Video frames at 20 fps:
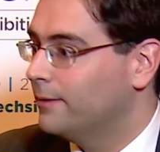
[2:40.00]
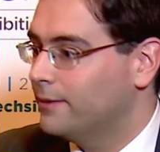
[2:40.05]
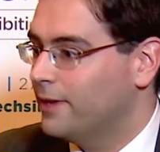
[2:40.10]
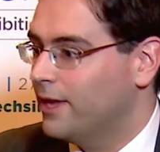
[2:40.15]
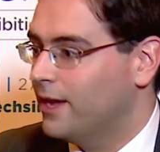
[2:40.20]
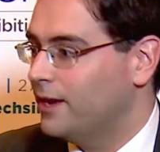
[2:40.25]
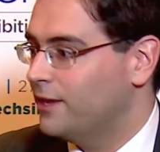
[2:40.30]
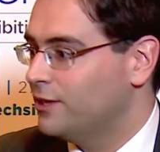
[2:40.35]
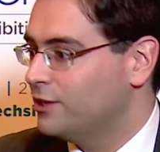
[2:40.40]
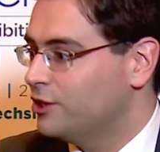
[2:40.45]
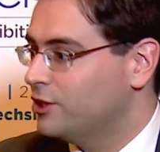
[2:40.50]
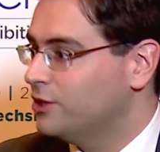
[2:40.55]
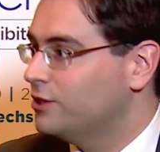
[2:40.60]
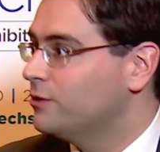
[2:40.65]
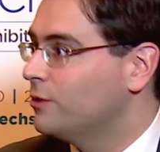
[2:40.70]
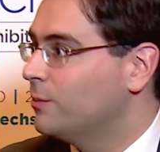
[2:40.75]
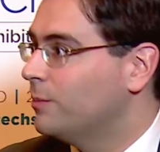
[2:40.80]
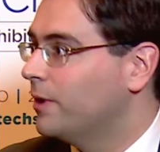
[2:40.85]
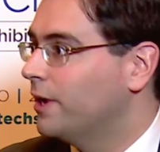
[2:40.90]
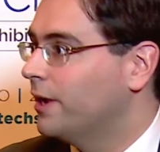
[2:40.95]
LNG
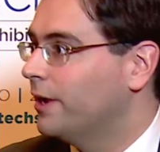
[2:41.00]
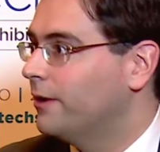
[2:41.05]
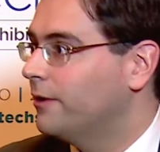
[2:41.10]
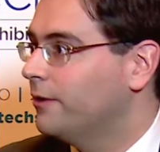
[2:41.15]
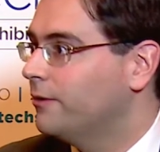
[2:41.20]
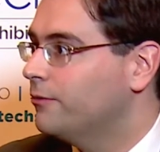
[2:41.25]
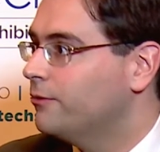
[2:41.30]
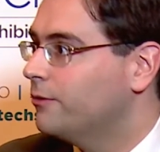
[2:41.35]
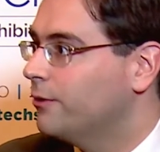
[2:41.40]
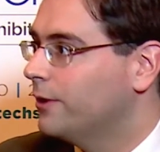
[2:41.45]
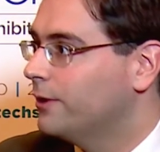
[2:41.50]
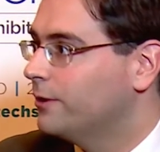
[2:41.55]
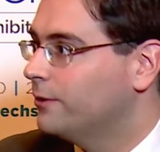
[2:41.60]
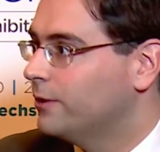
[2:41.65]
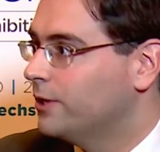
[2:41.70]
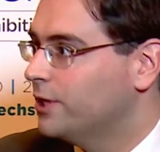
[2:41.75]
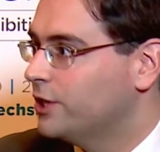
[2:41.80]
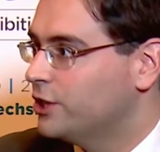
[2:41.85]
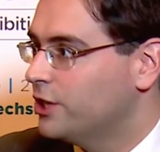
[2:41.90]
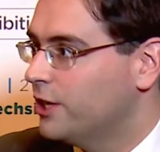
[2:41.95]
supplier for
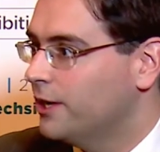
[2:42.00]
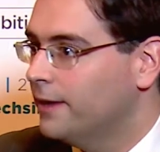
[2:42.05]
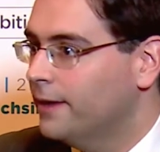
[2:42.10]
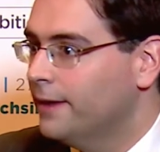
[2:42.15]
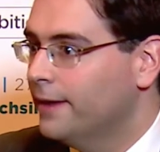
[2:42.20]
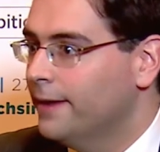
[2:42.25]
Indonesia.